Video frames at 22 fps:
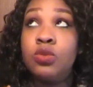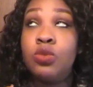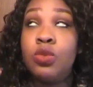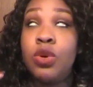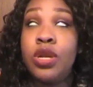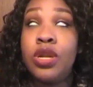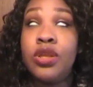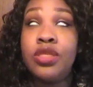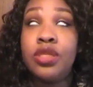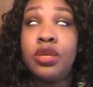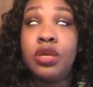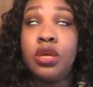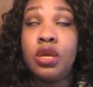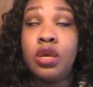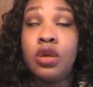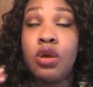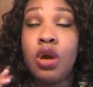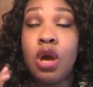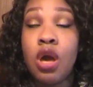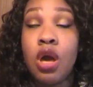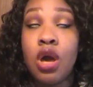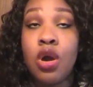one of
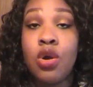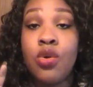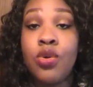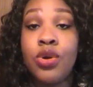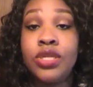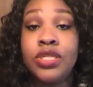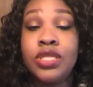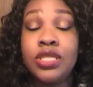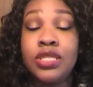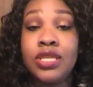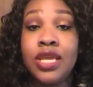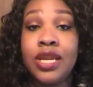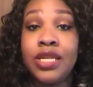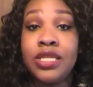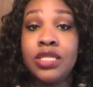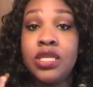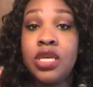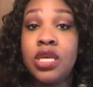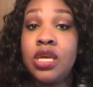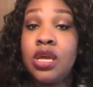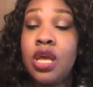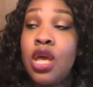the courses that I
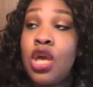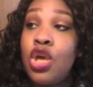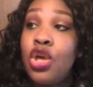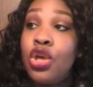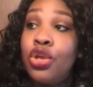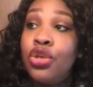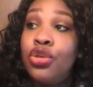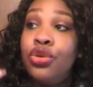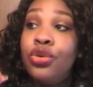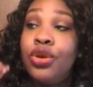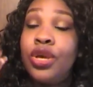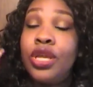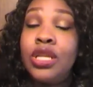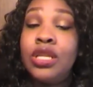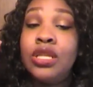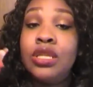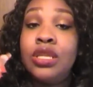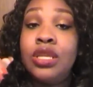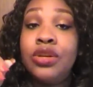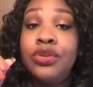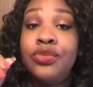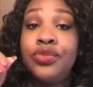took, you
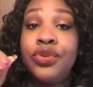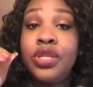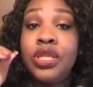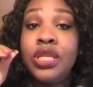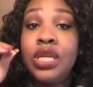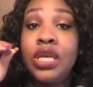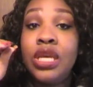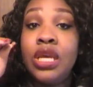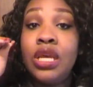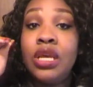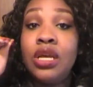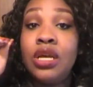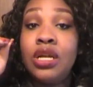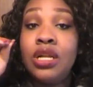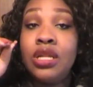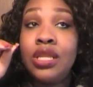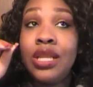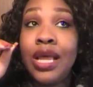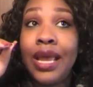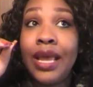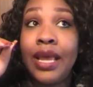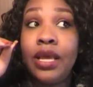can literally,
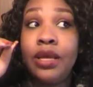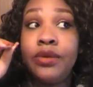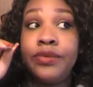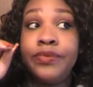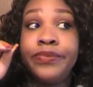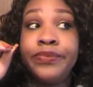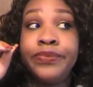like,